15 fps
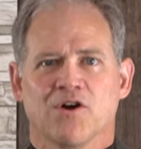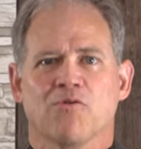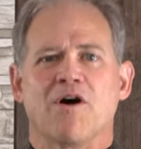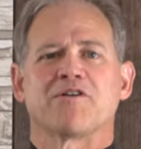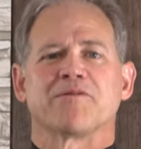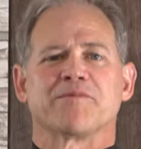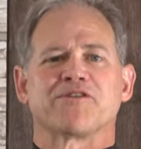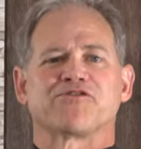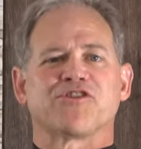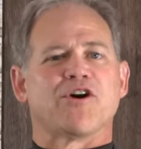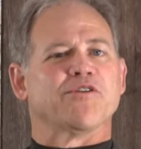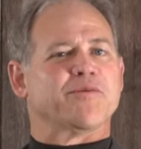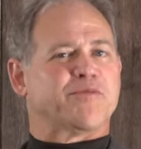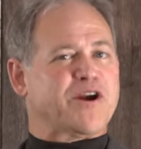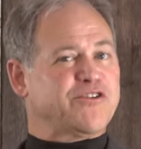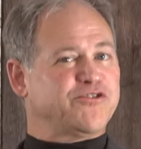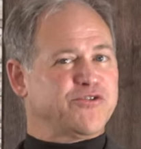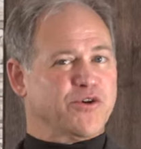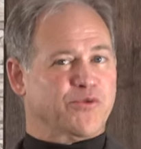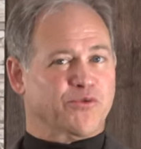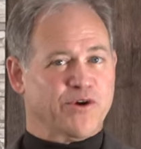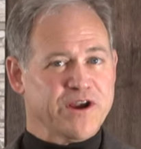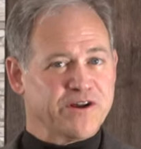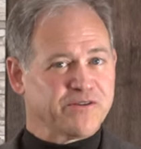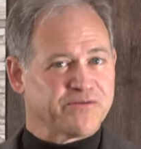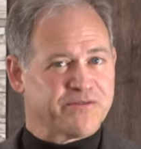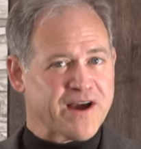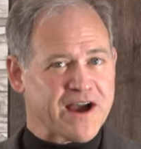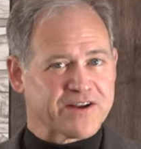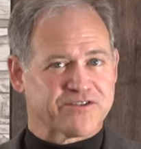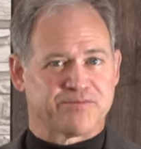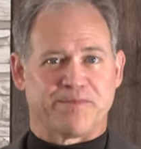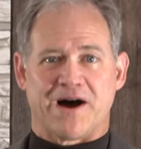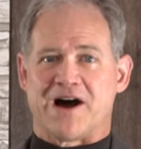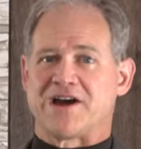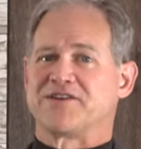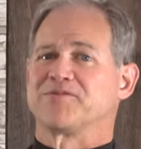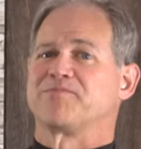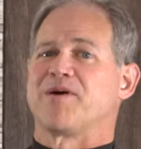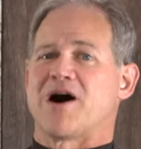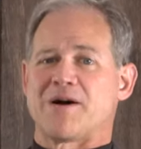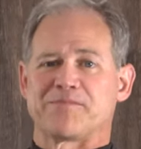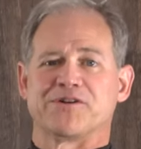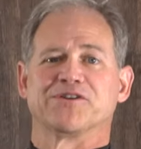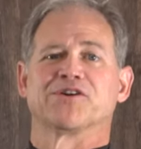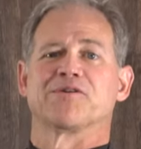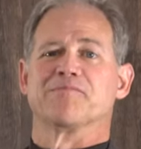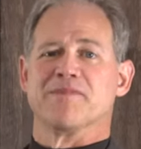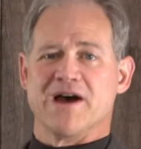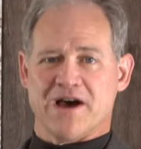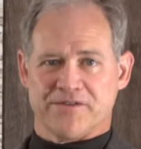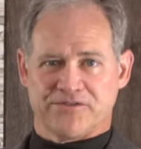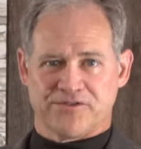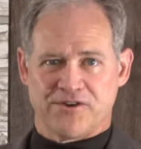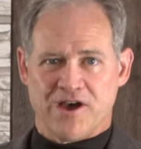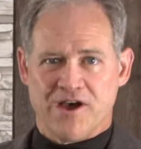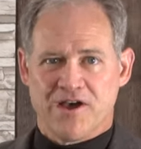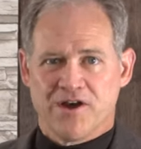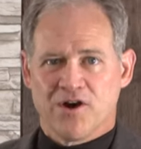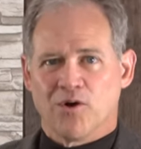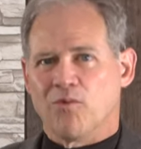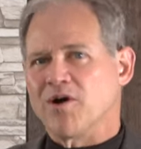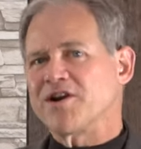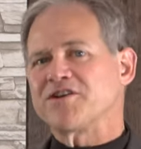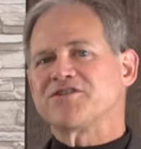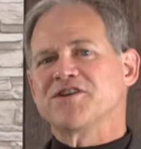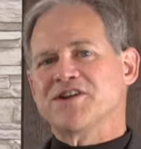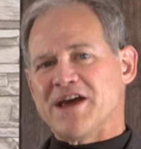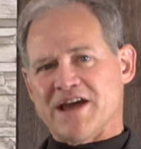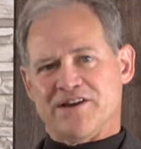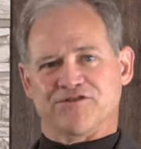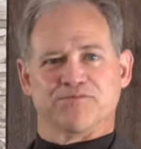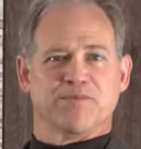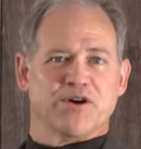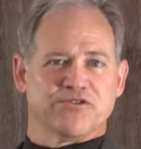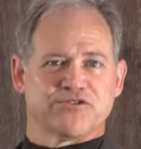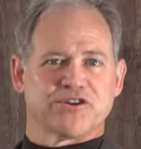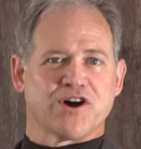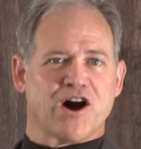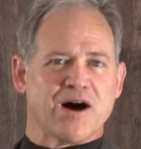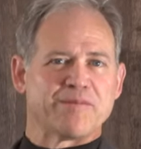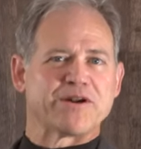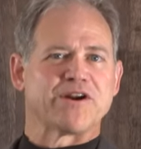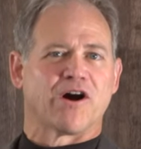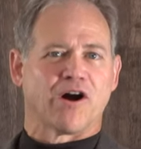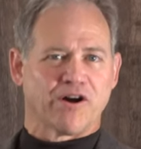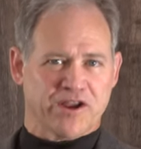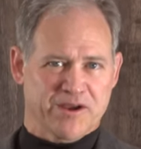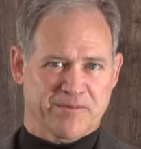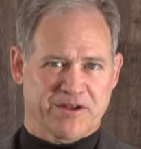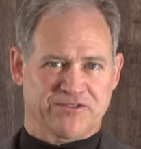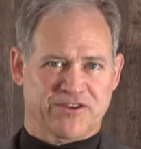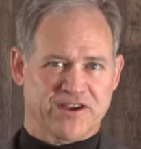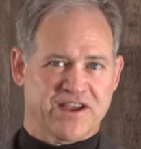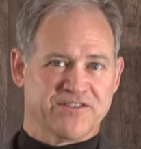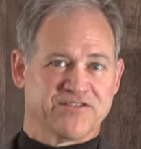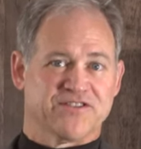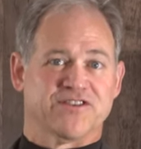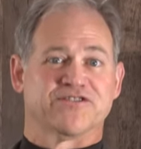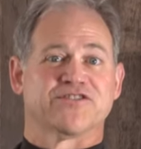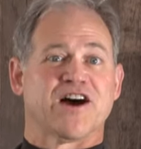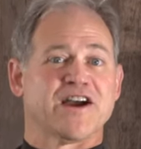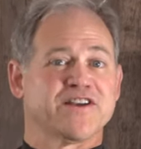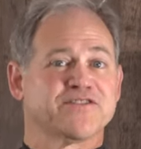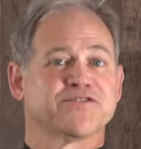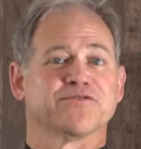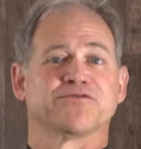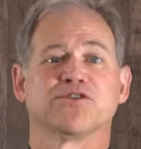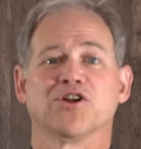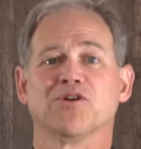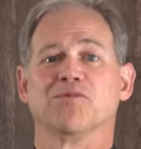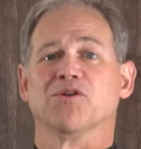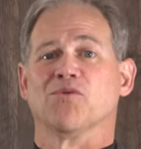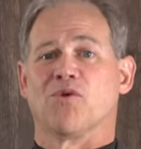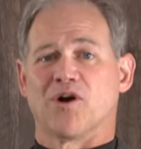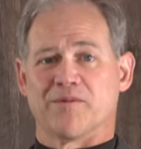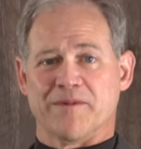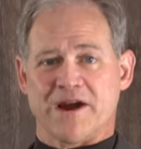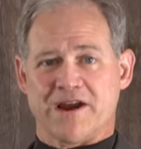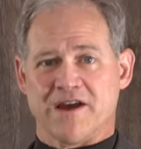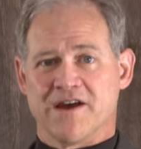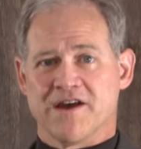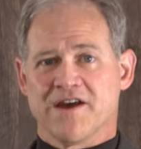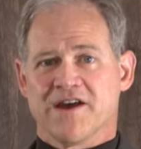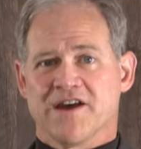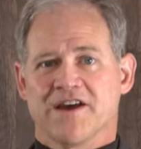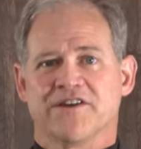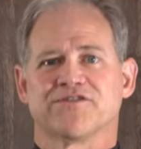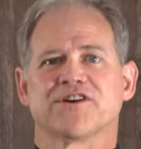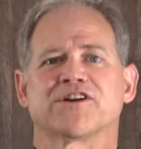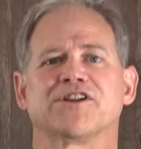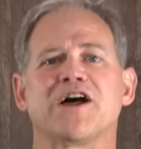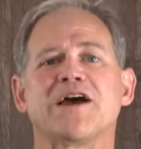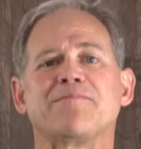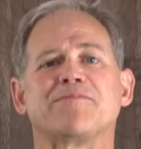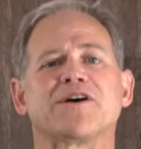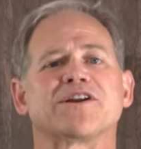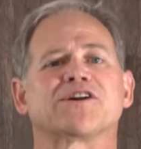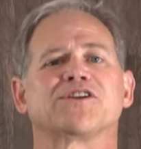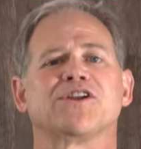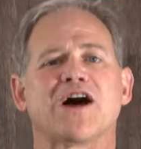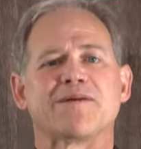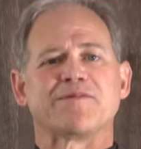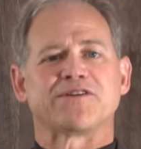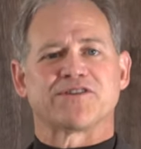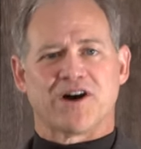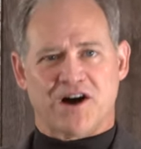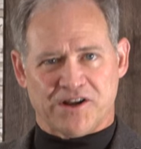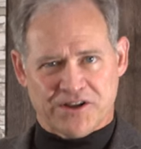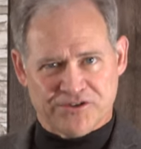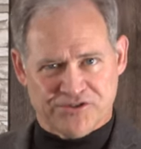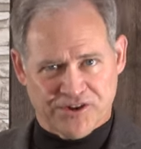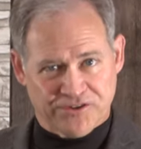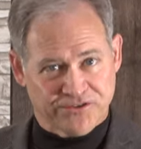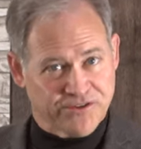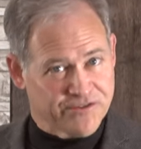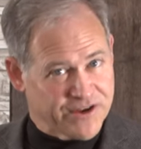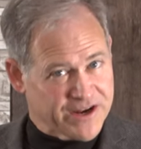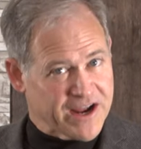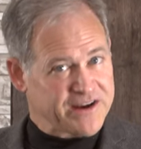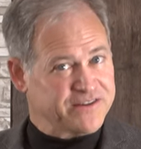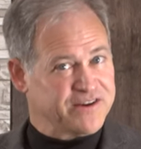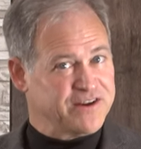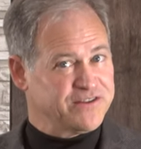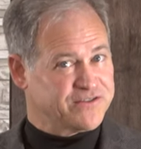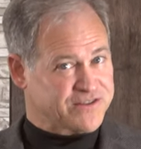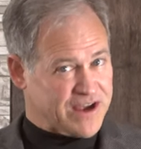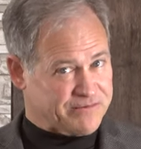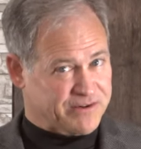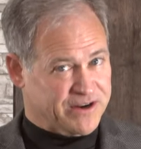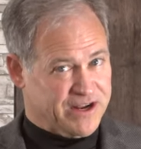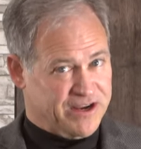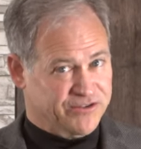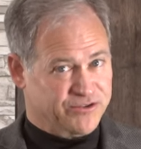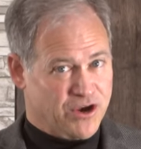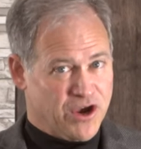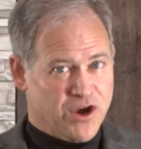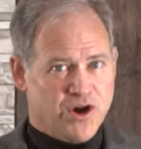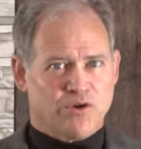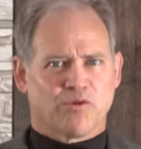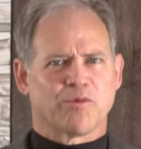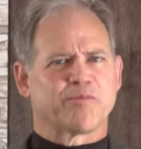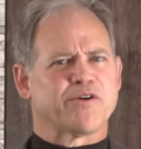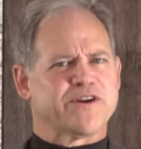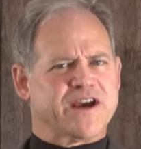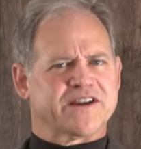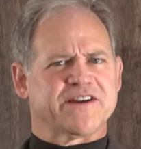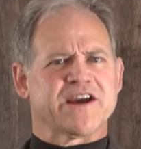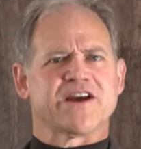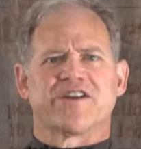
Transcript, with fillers: Welcome to the show that brings you the real facts behind popular myths. One of today's most common arguments against the science of global warming is the claim that climatologists of the 1970s were predicting